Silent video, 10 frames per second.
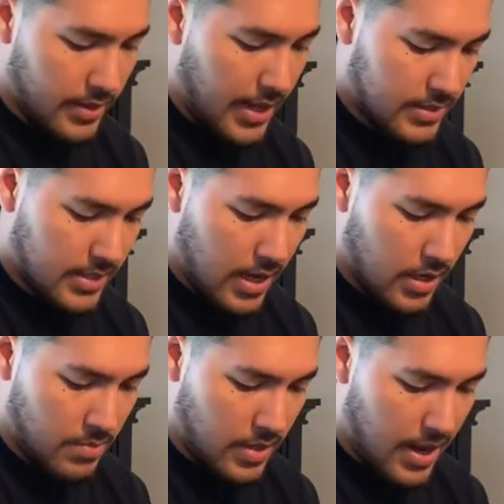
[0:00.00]
the last
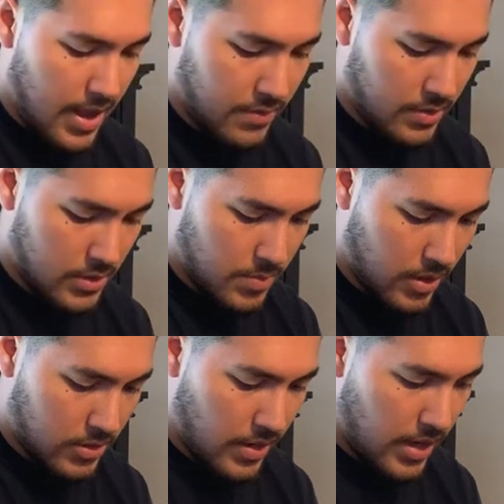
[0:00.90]
item that I have in this
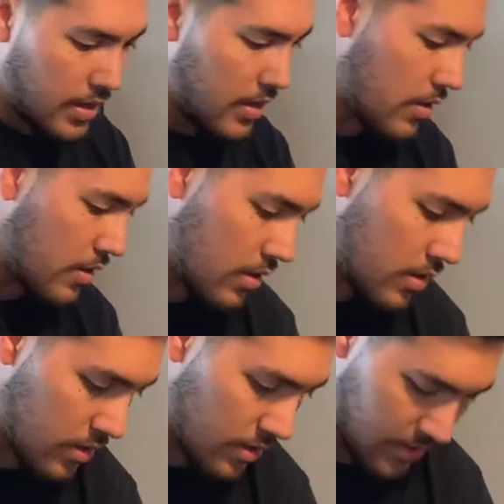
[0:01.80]
box right here
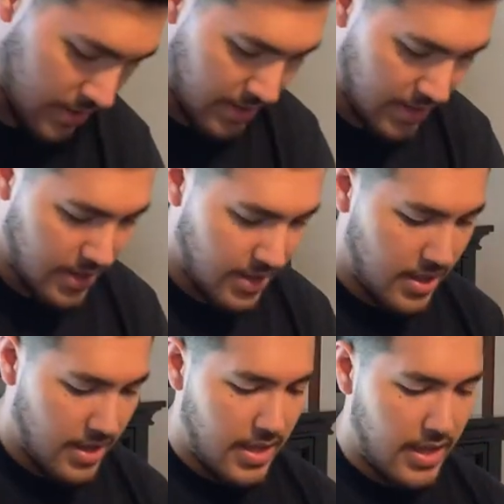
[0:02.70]

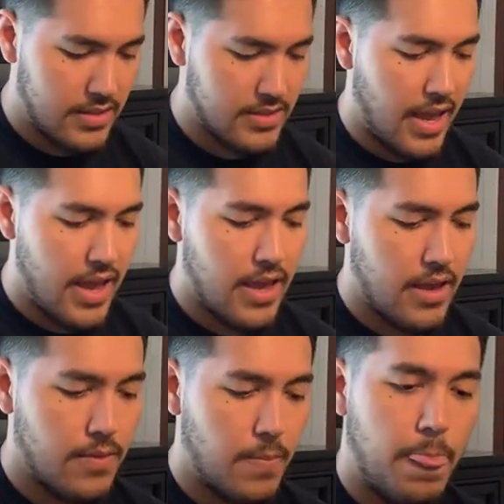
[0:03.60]
is
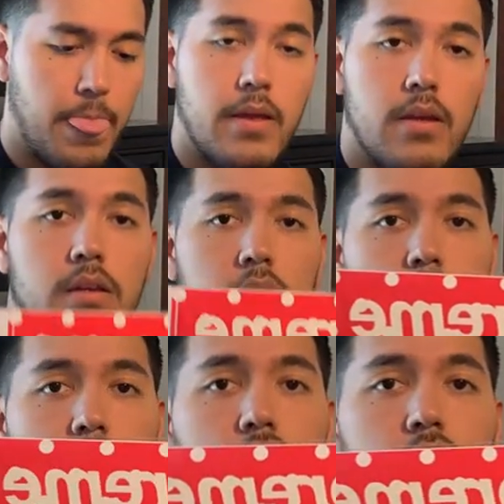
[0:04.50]
a
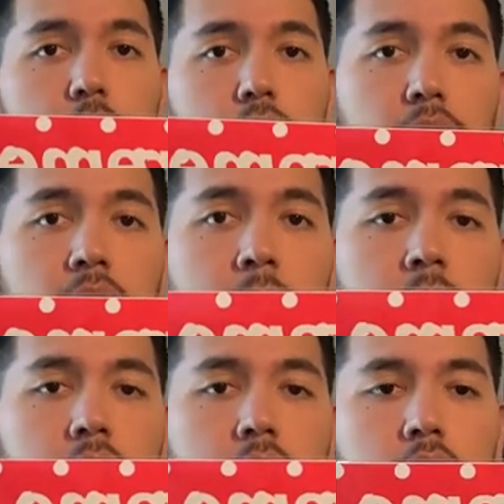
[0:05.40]

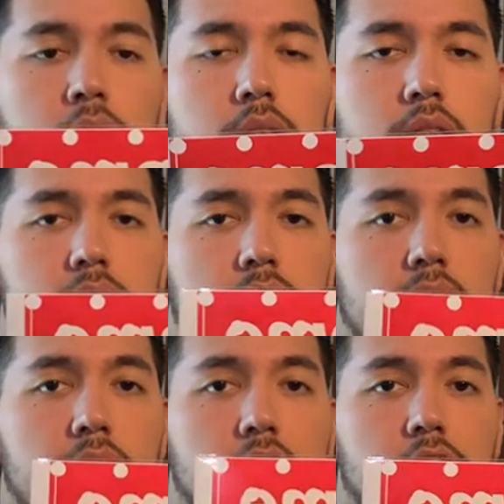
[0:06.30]
Supreme
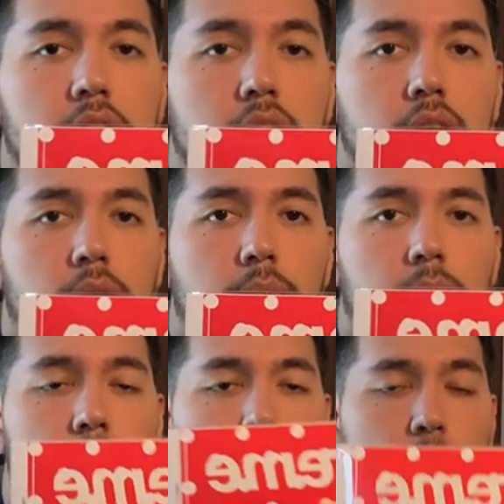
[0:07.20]
CDG
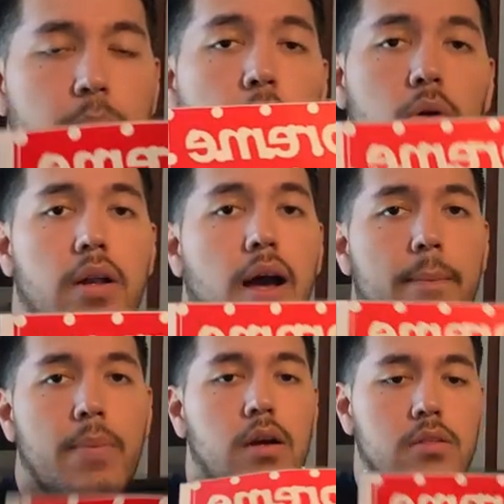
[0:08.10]
polka
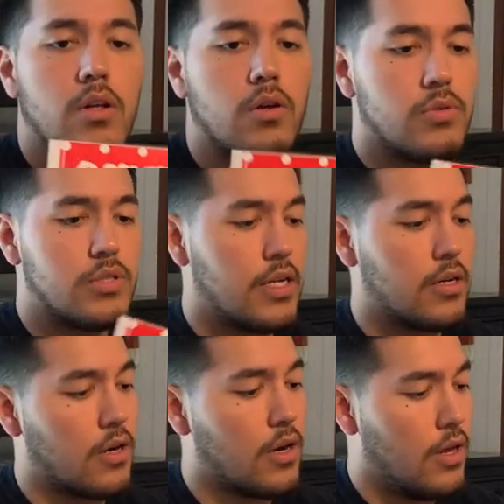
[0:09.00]
dot box logo
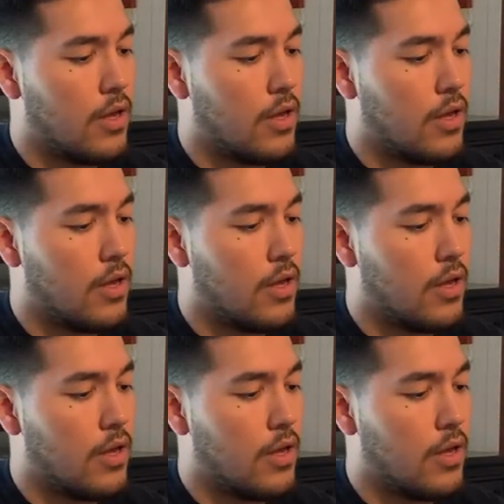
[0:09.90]
sticker.